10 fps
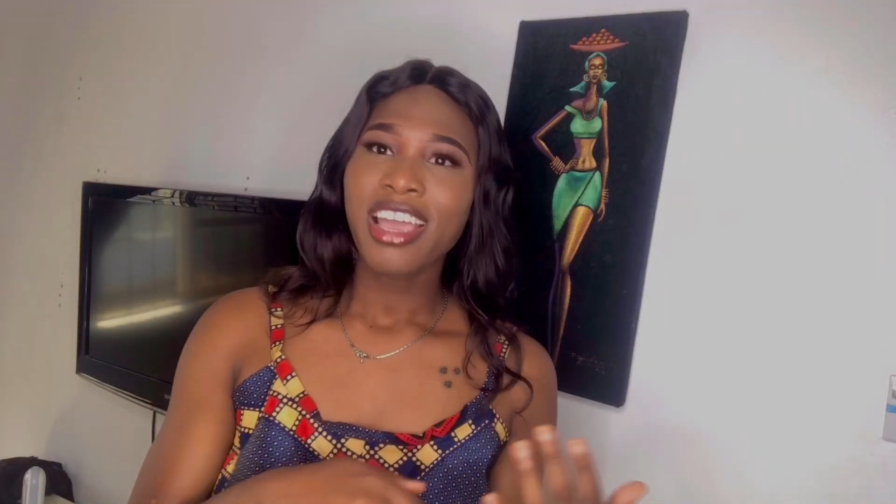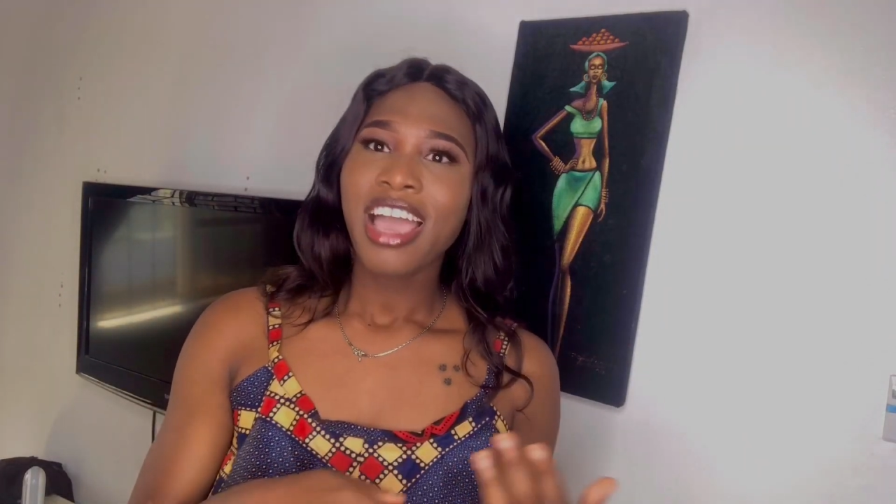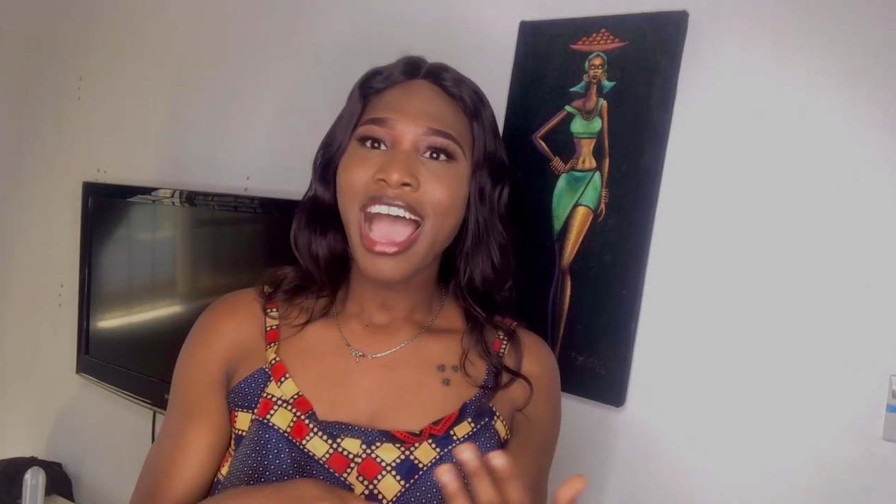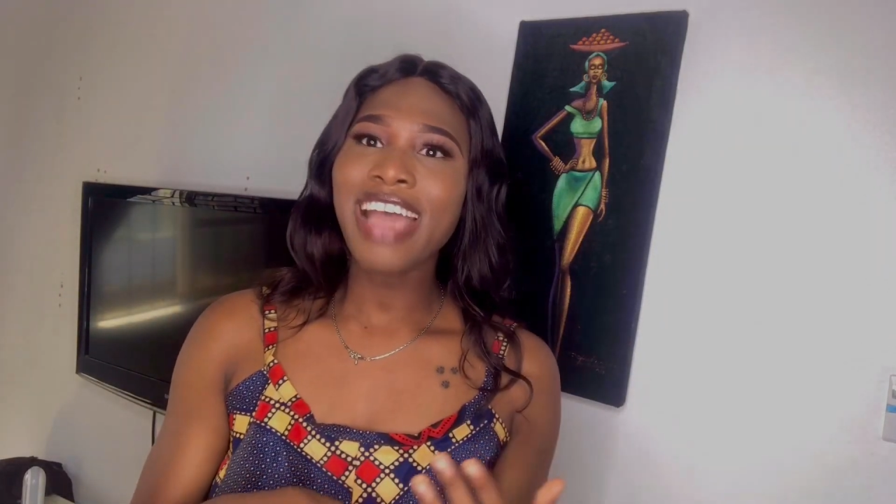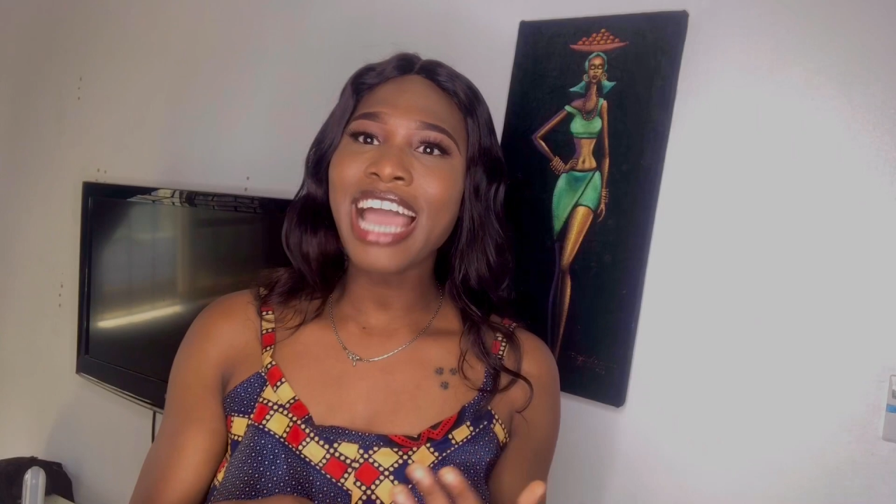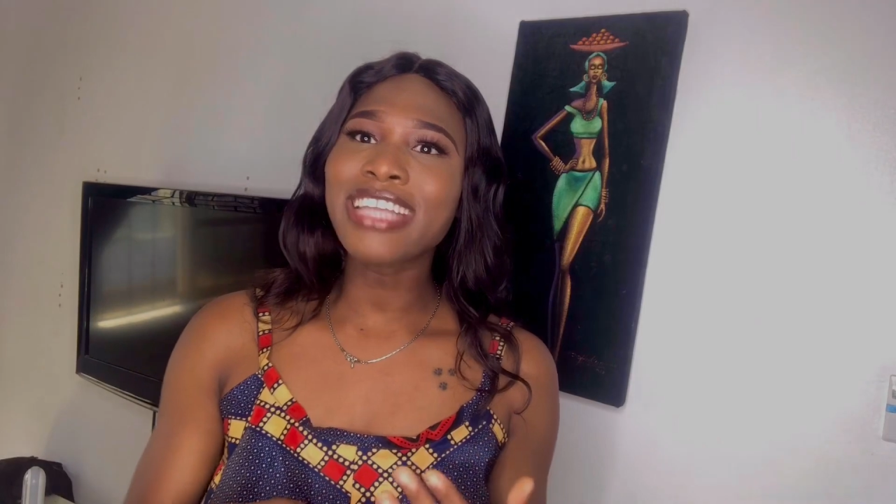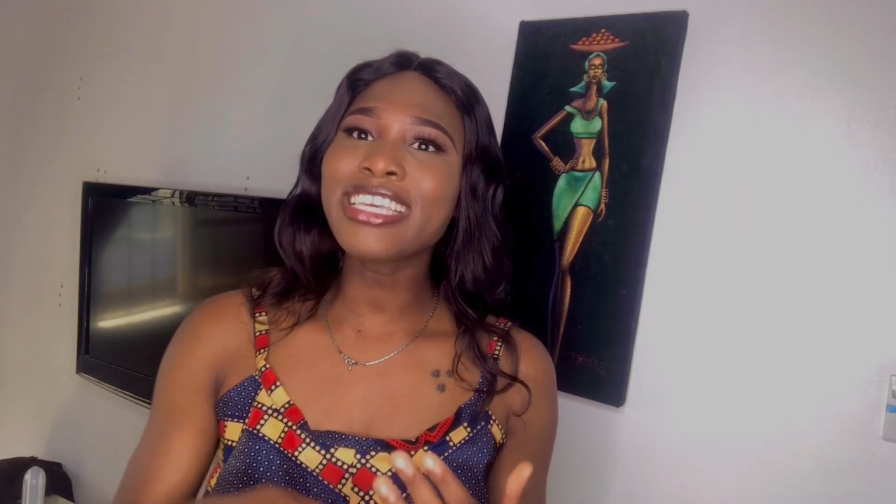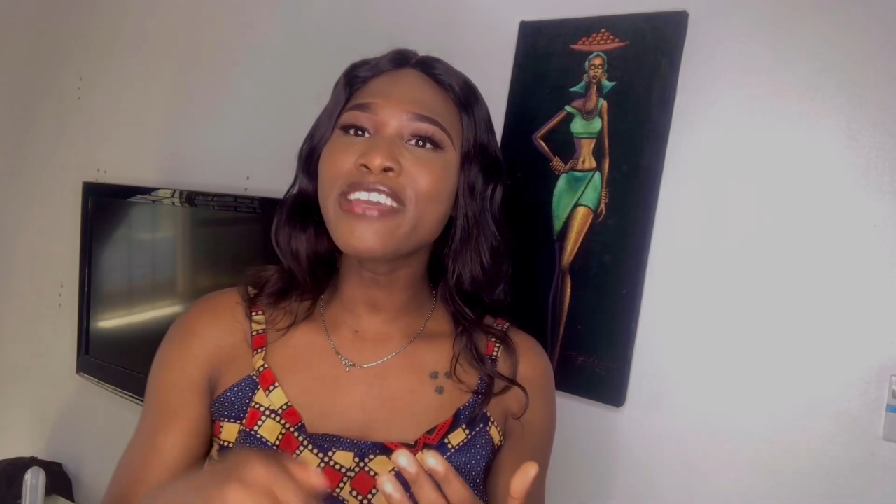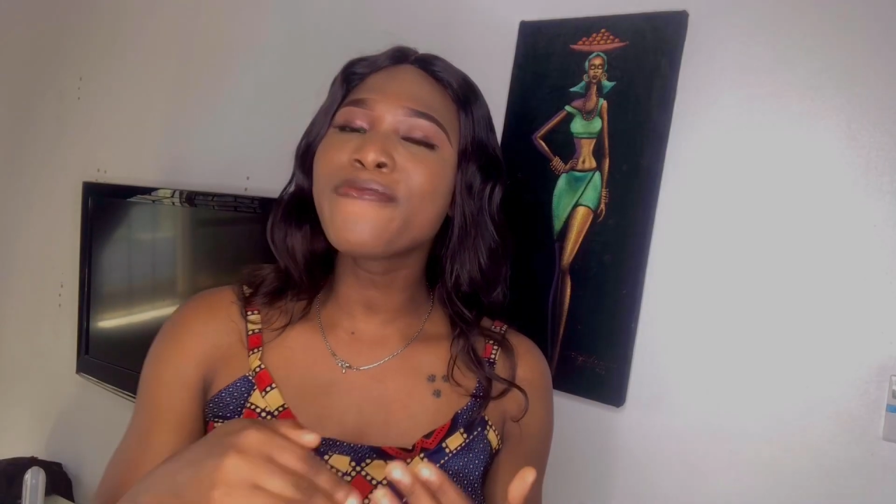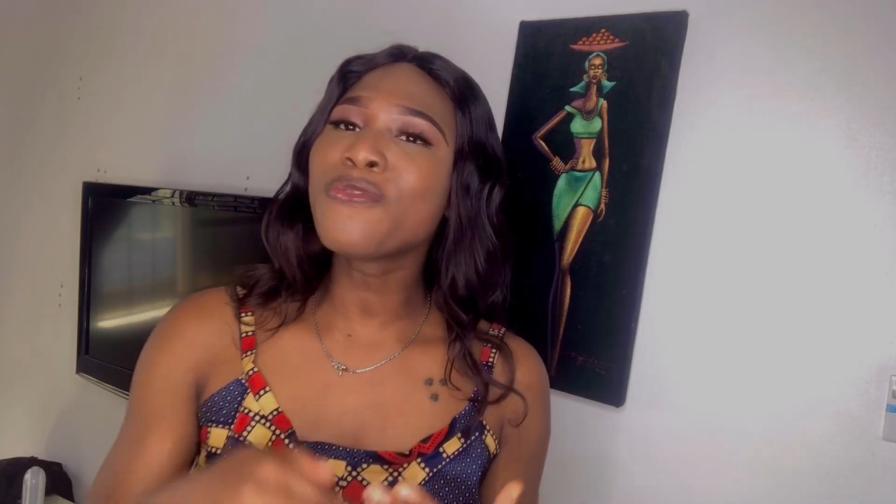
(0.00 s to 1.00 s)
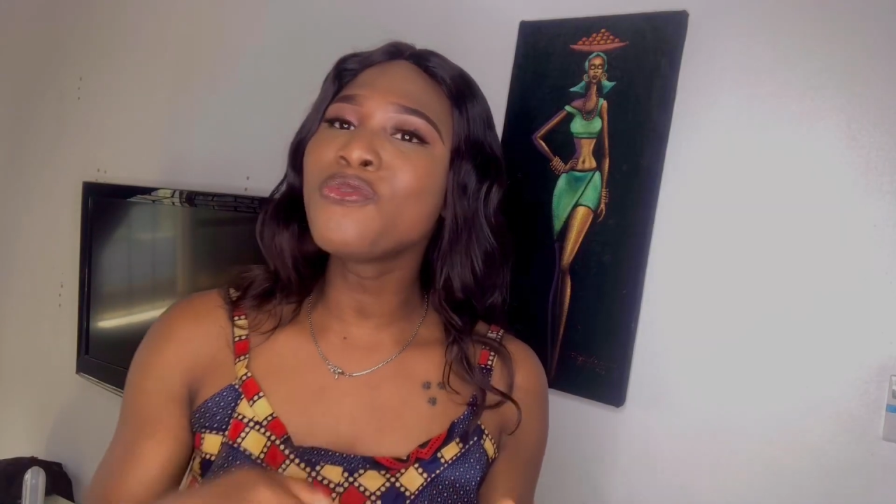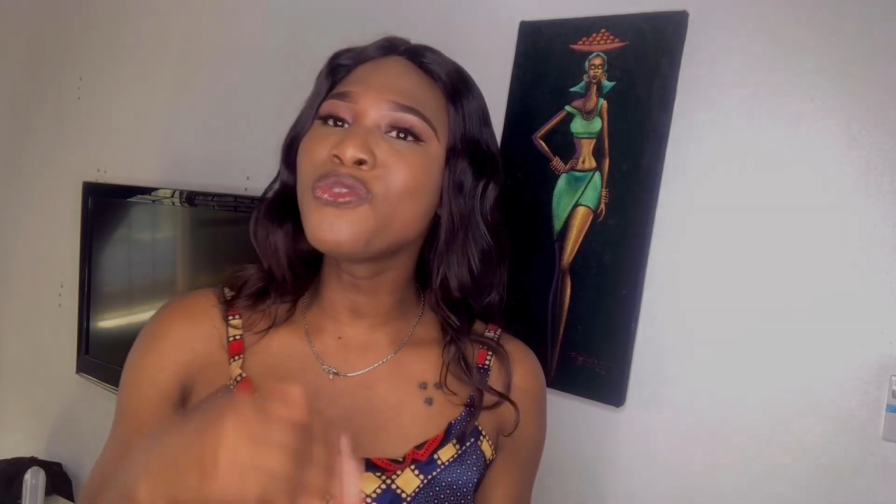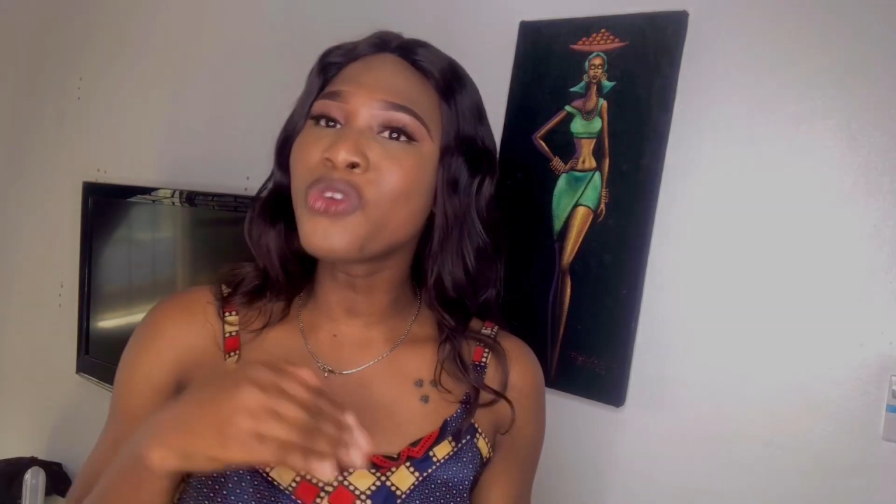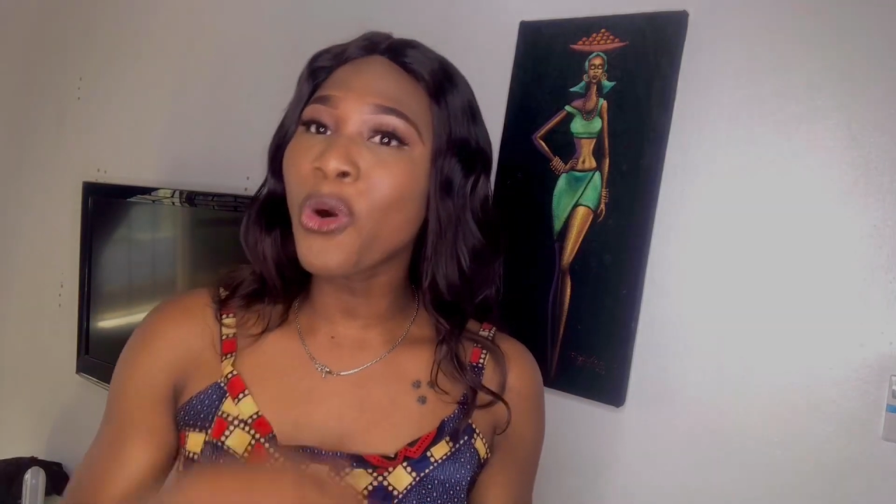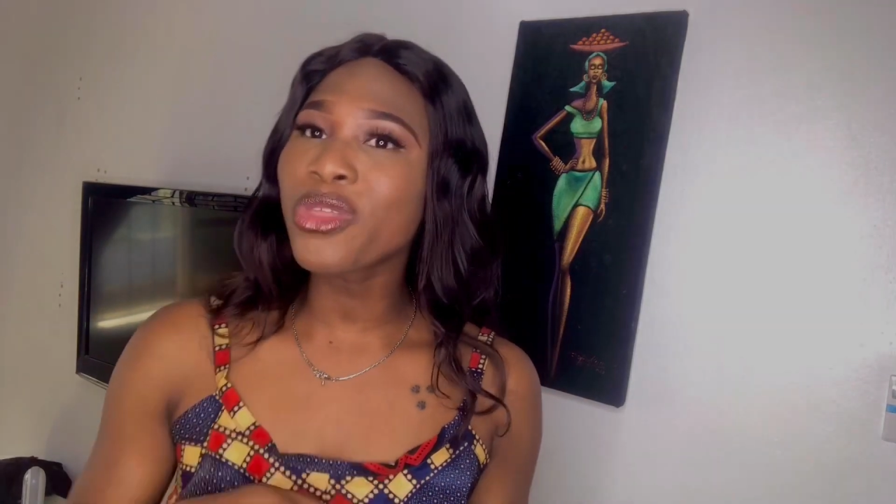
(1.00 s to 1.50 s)
and I didn't
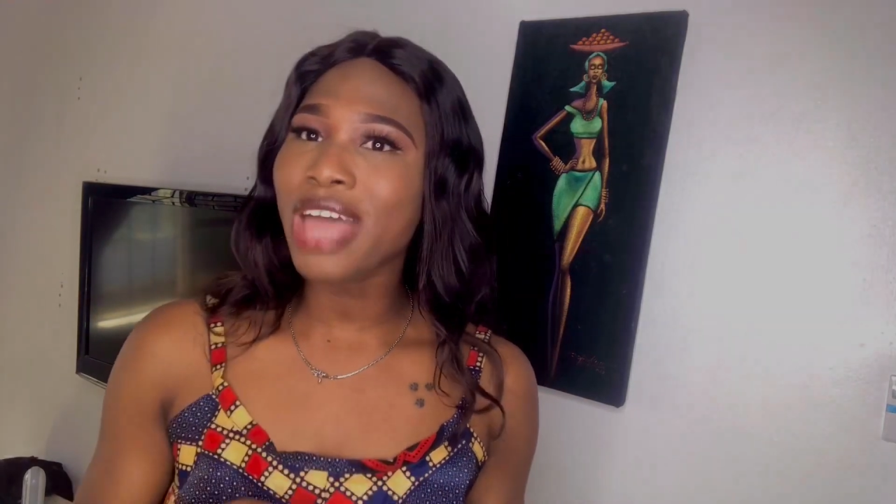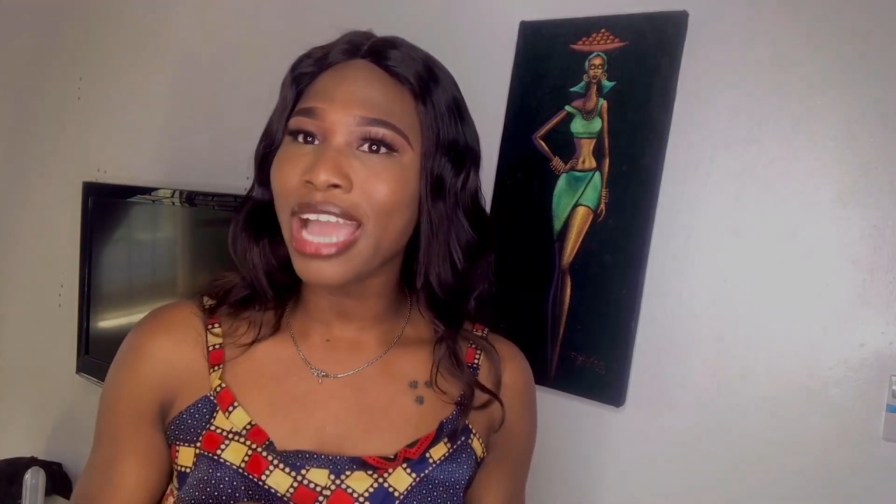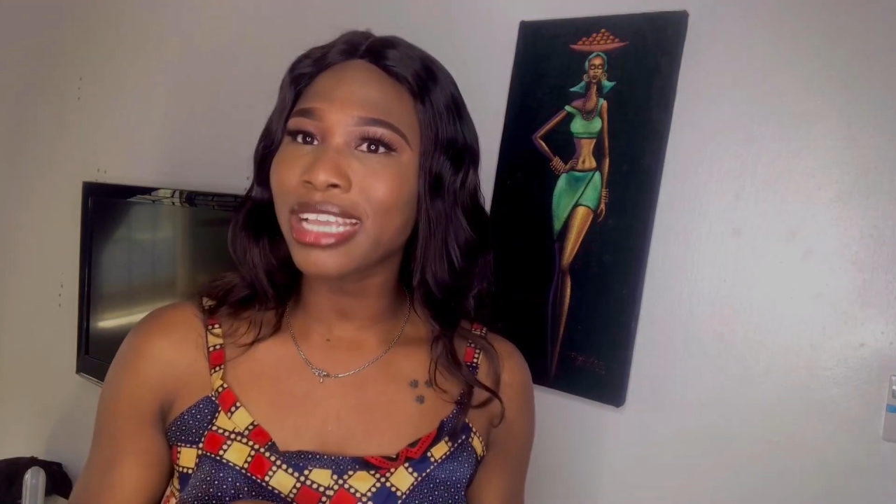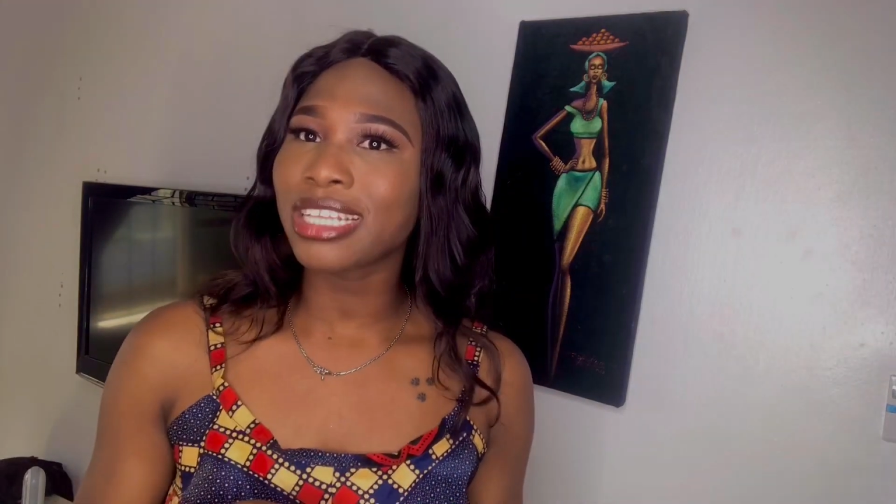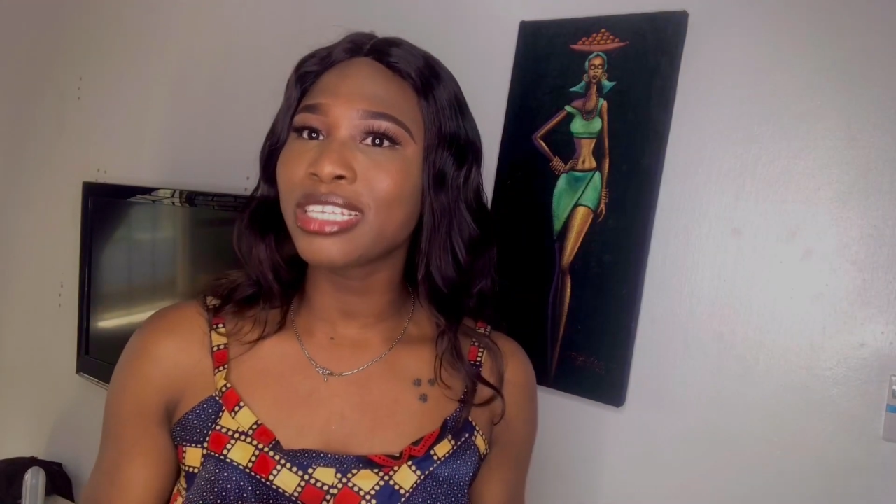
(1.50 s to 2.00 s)
even know that